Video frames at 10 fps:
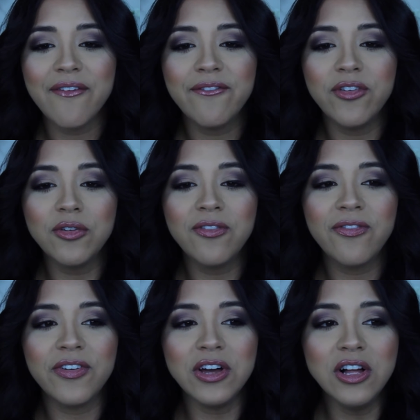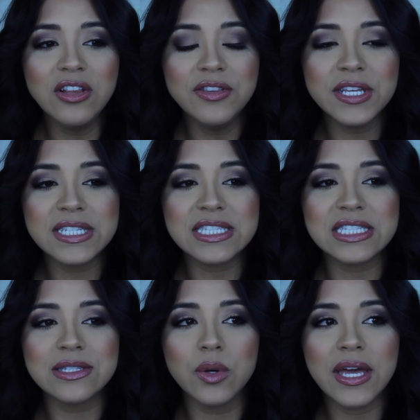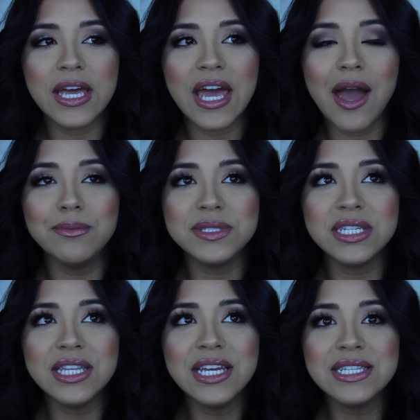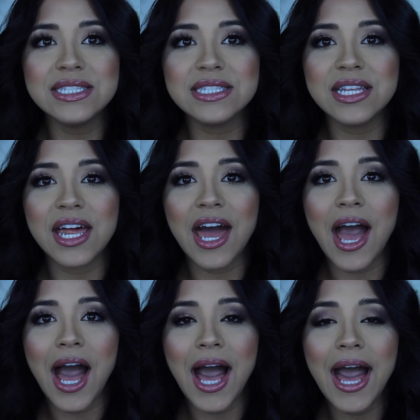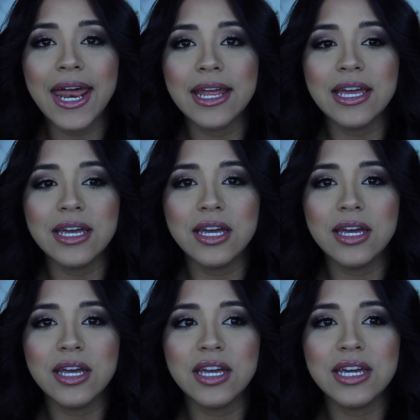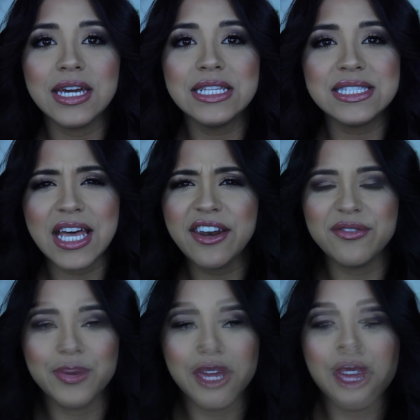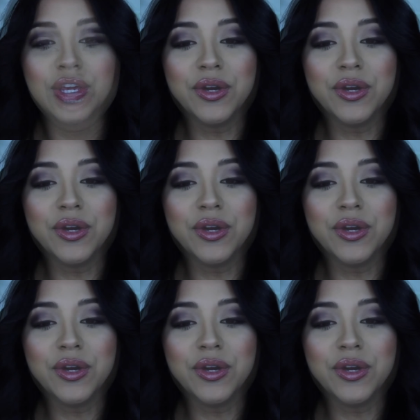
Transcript: fulfill this emptiness that I had inside of me.